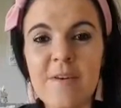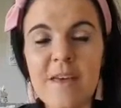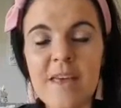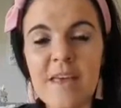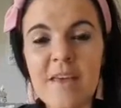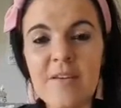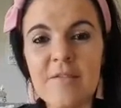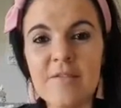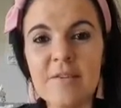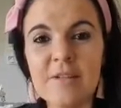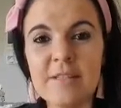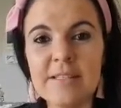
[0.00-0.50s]

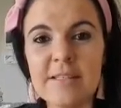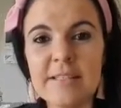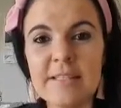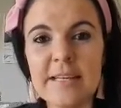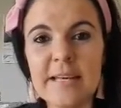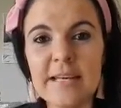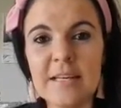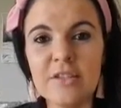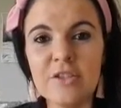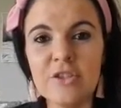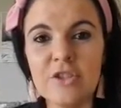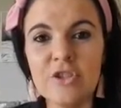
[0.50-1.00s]
favorite
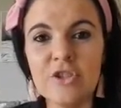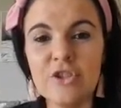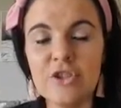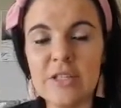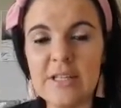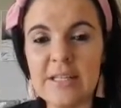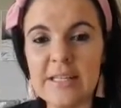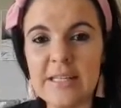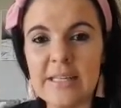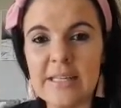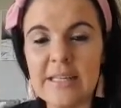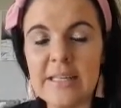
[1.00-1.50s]

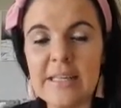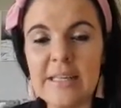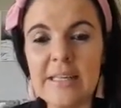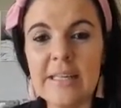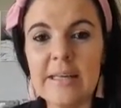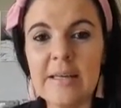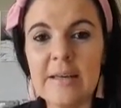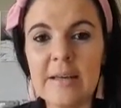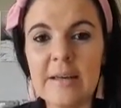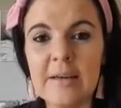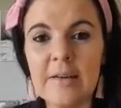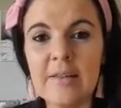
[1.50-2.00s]

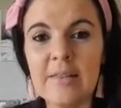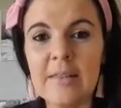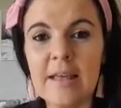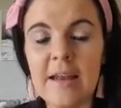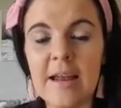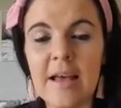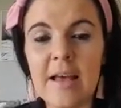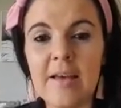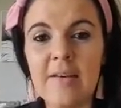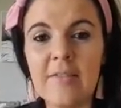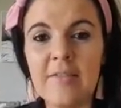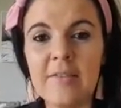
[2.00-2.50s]
country that
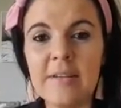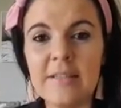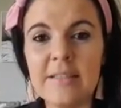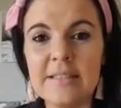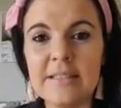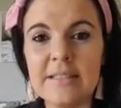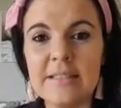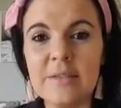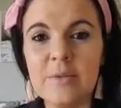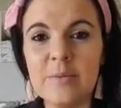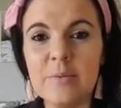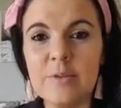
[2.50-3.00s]
I
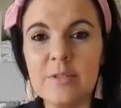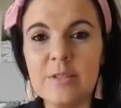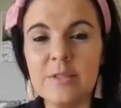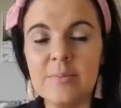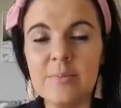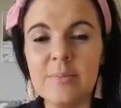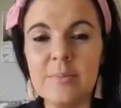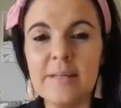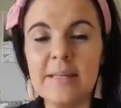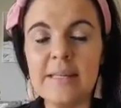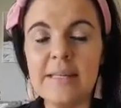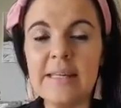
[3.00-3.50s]
visit would
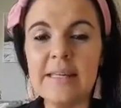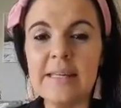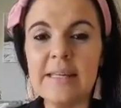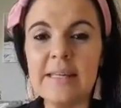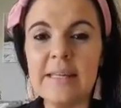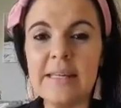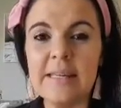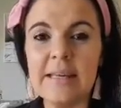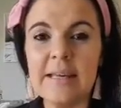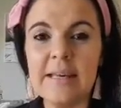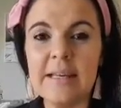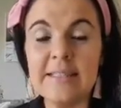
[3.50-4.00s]

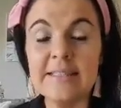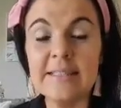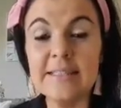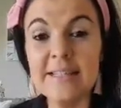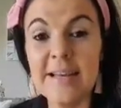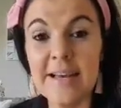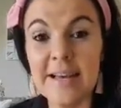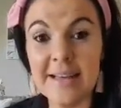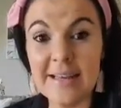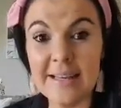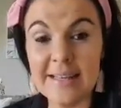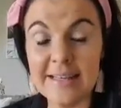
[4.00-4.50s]
be
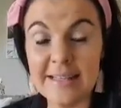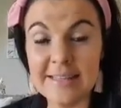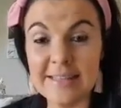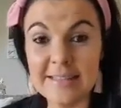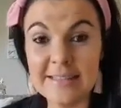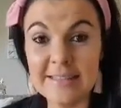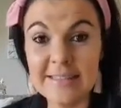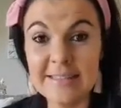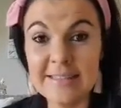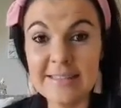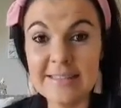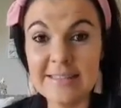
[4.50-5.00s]

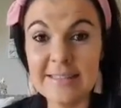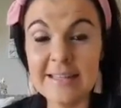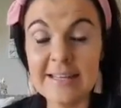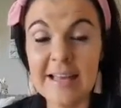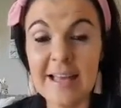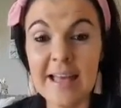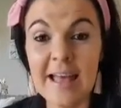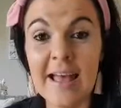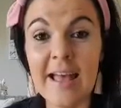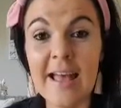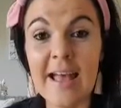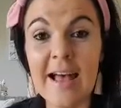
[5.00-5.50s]
Thailand.
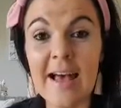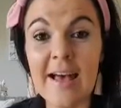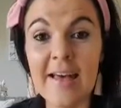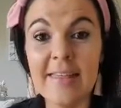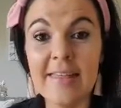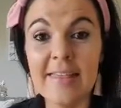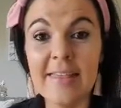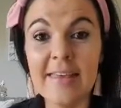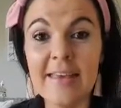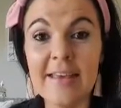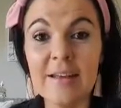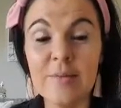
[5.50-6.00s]
I
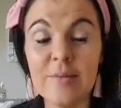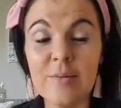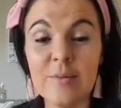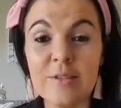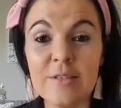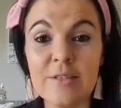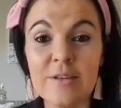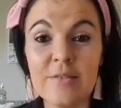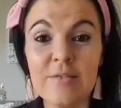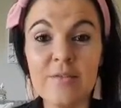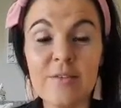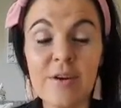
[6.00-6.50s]
think it
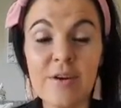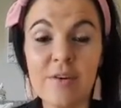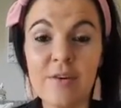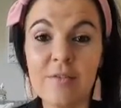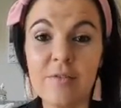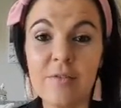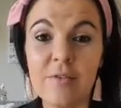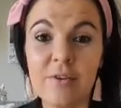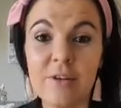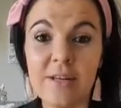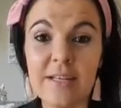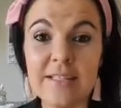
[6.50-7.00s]
was a very,
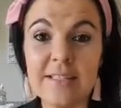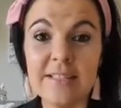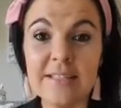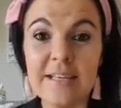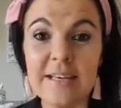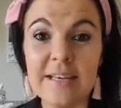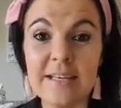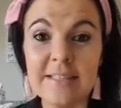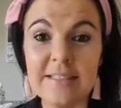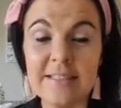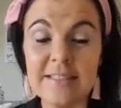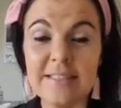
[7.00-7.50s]
very
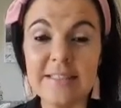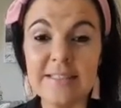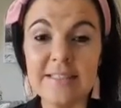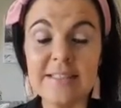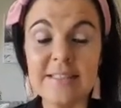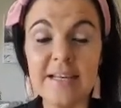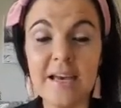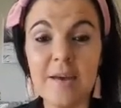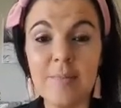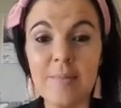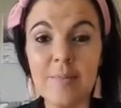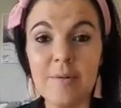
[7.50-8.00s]
exciting
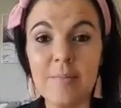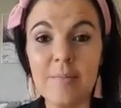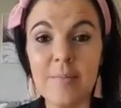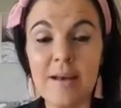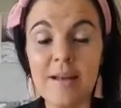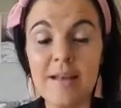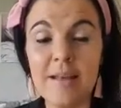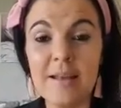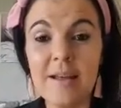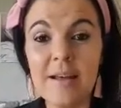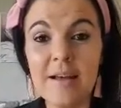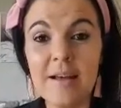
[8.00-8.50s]
time in my
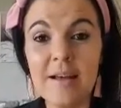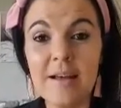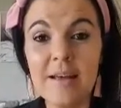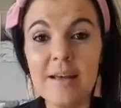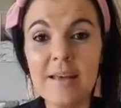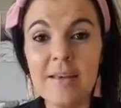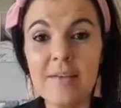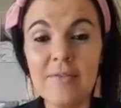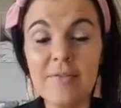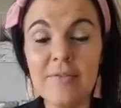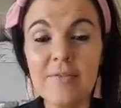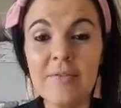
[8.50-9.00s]

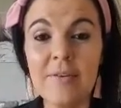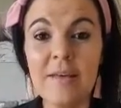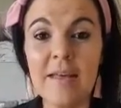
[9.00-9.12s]
life.